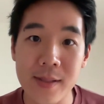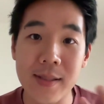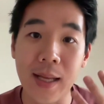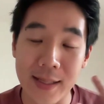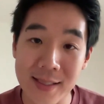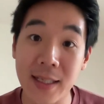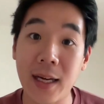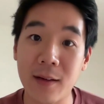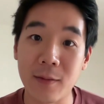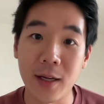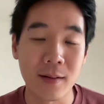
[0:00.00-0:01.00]
is like singing,
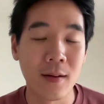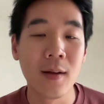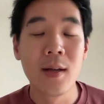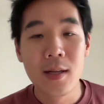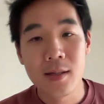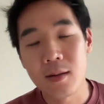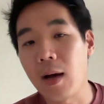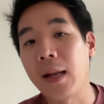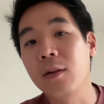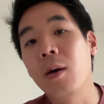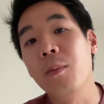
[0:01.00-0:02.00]
right? So
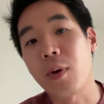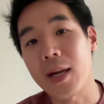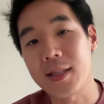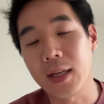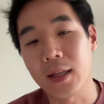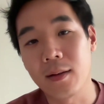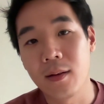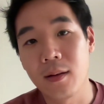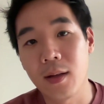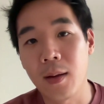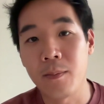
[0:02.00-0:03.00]
uncompressing,
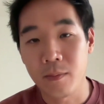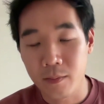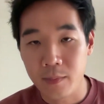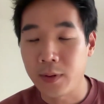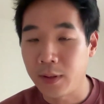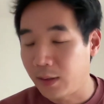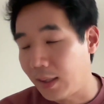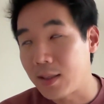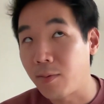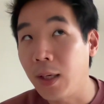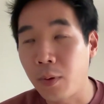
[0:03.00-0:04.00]

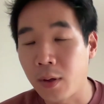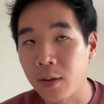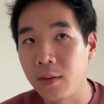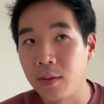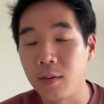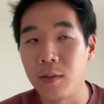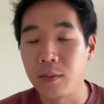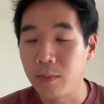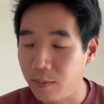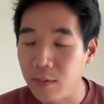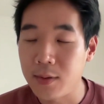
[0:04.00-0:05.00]
it's really important to
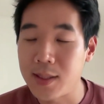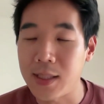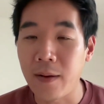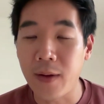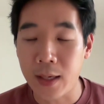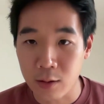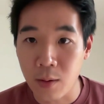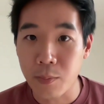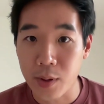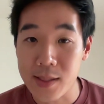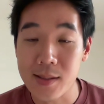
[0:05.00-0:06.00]
save
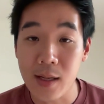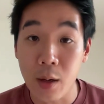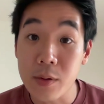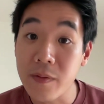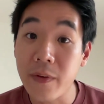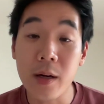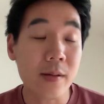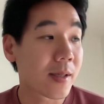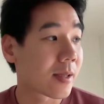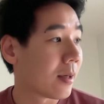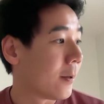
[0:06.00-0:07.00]
uncompressed sound
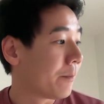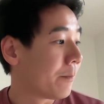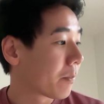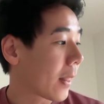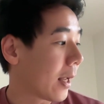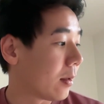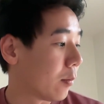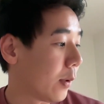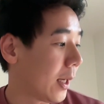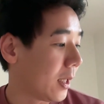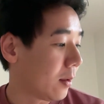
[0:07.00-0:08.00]
files. And the
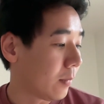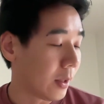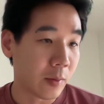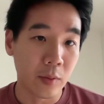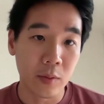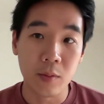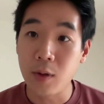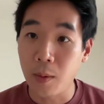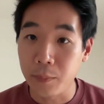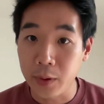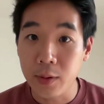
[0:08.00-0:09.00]
way we do
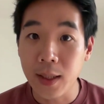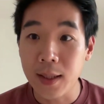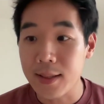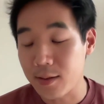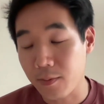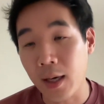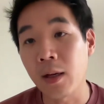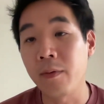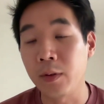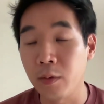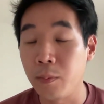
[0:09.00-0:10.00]
computing is right now
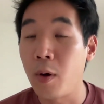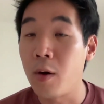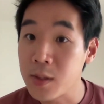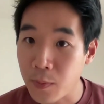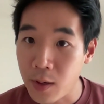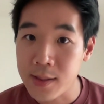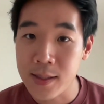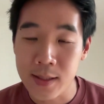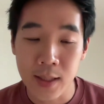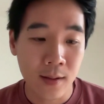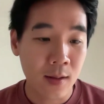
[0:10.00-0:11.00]
we do
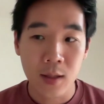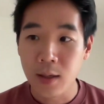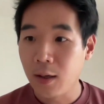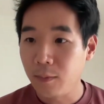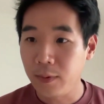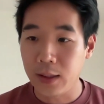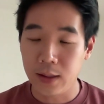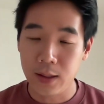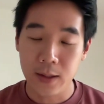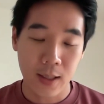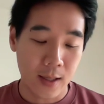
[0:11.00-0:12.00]
post-processing.
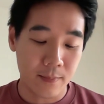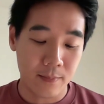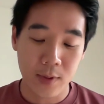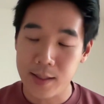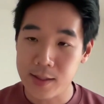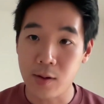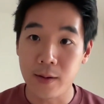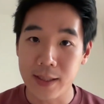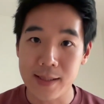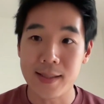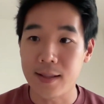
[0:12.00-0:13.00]
We install
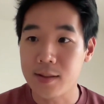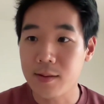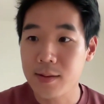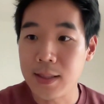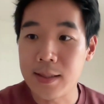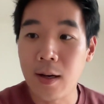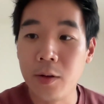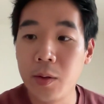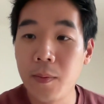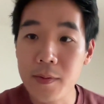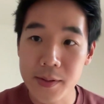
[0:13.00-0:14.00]
these sensors, these
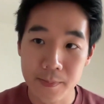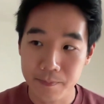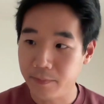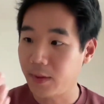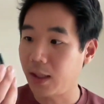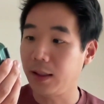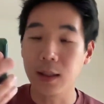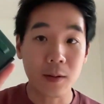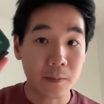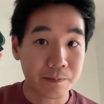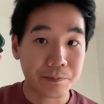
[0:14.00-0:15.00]
algorithms, they're here,